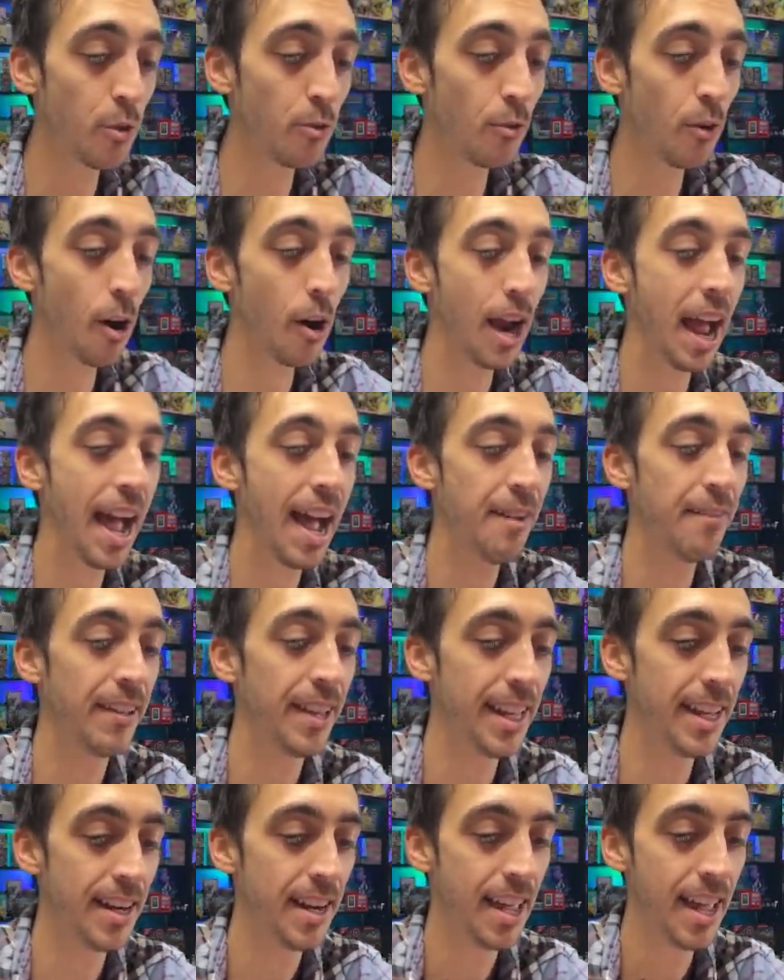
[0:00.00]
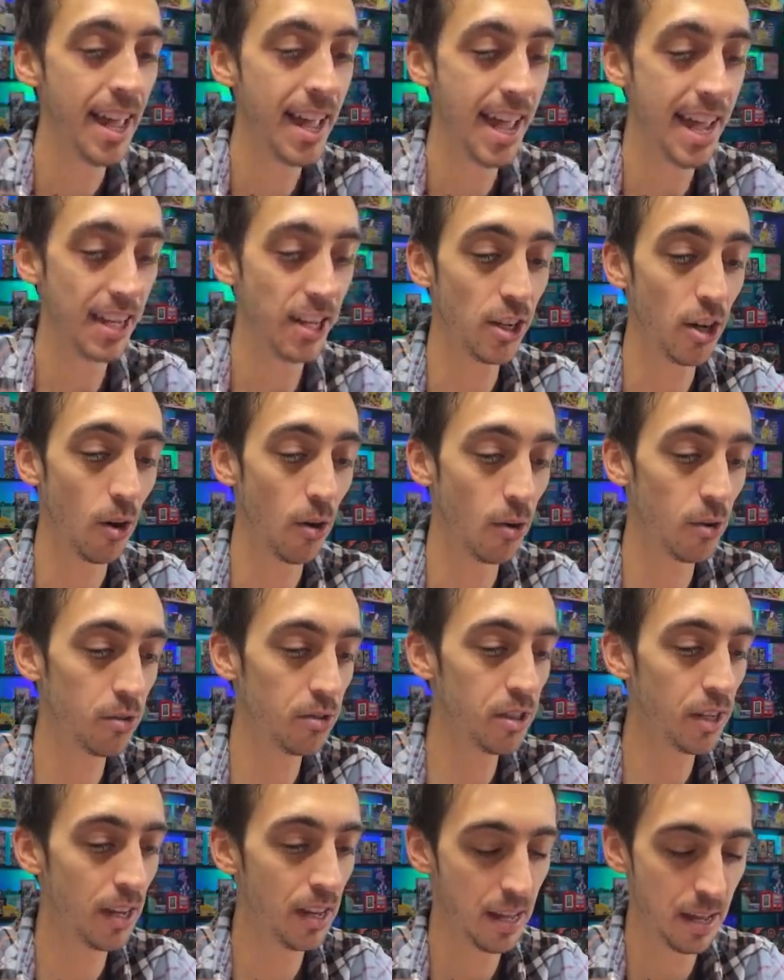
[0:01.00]
far, have hit a gold,
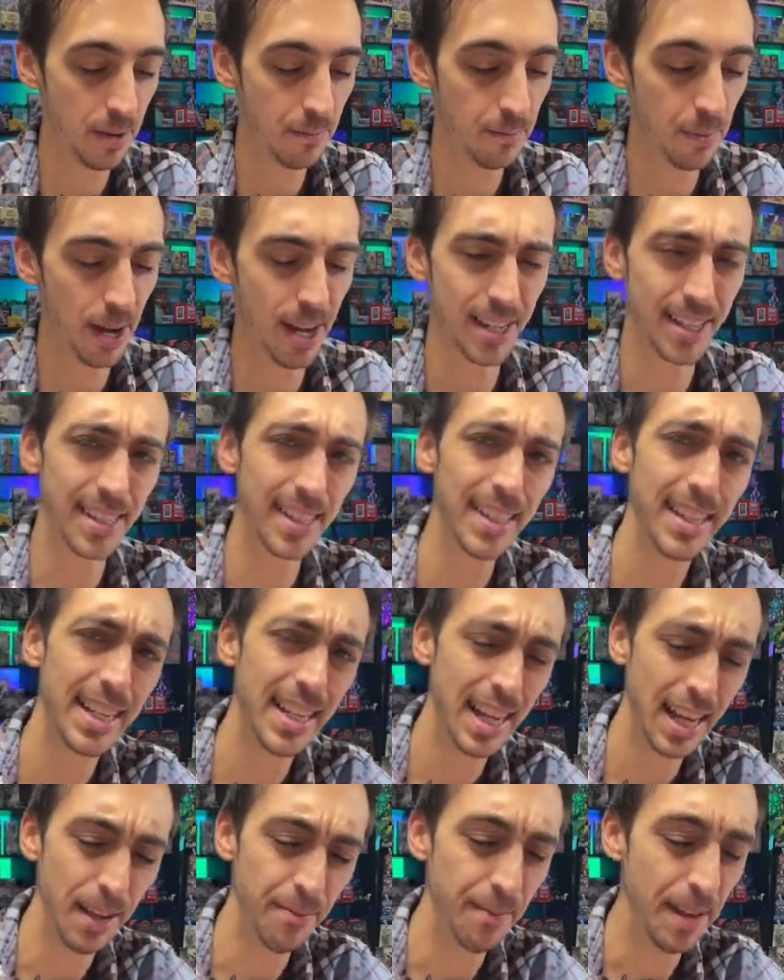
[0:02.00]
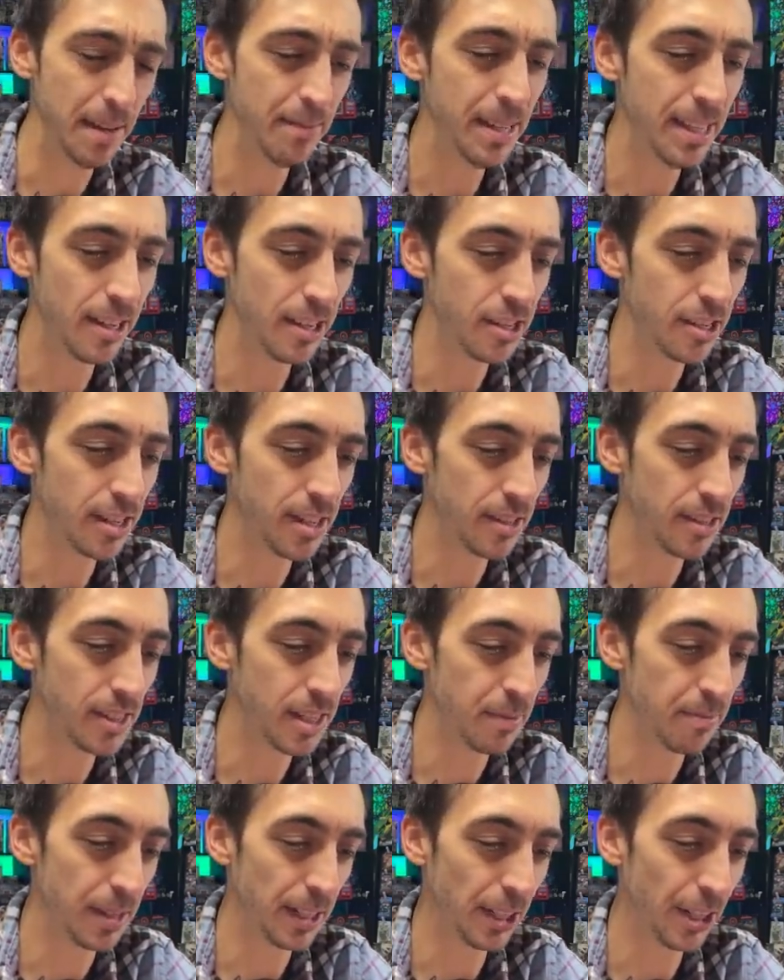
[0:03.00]
but maybe there's still
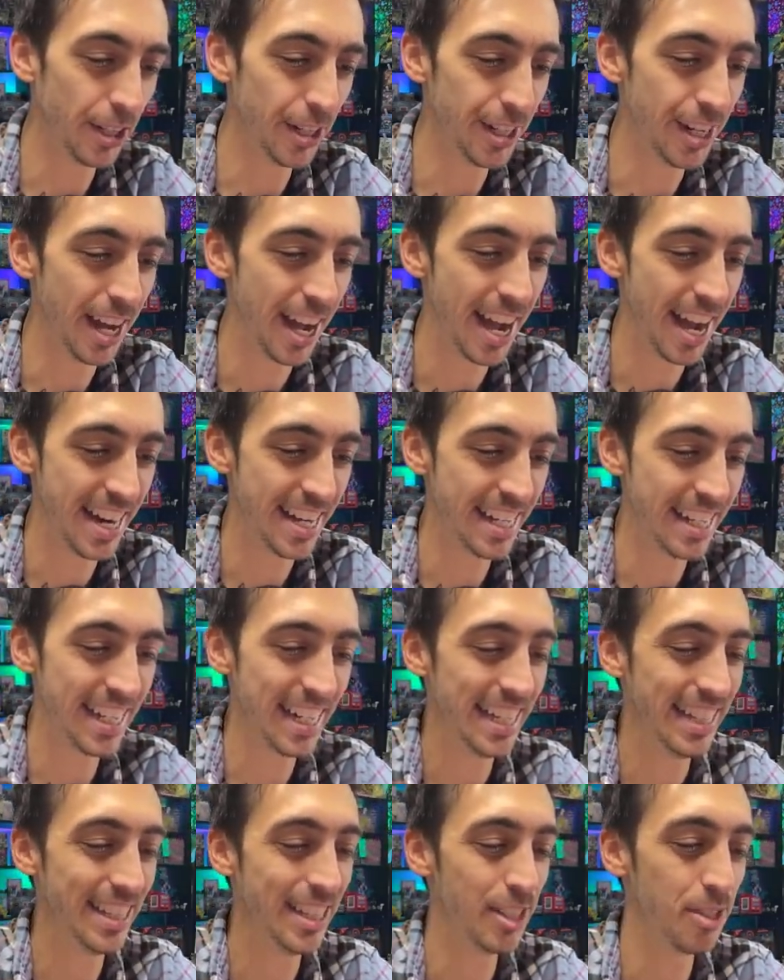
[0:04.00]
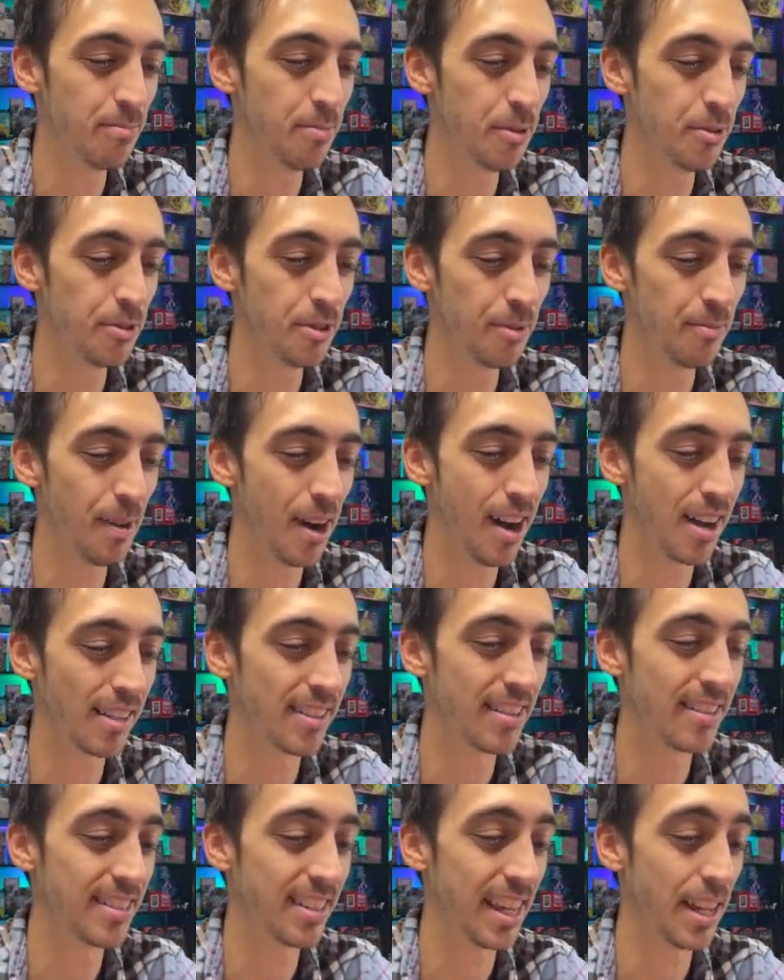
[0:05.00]
something good hiding in this booster box.
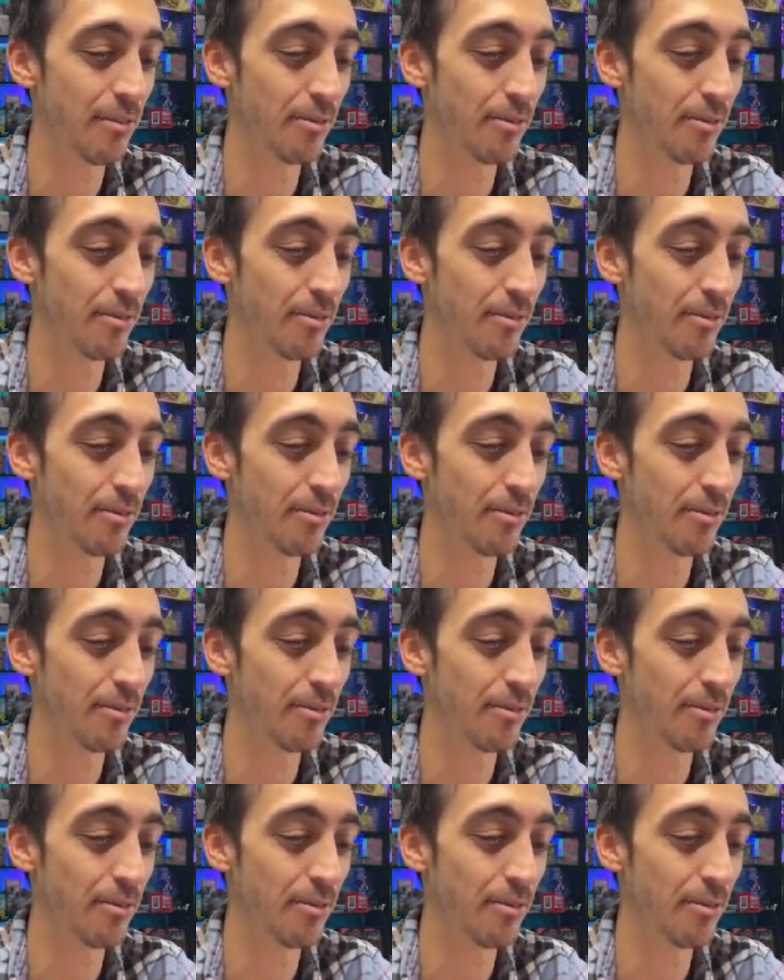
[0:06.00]
Let's get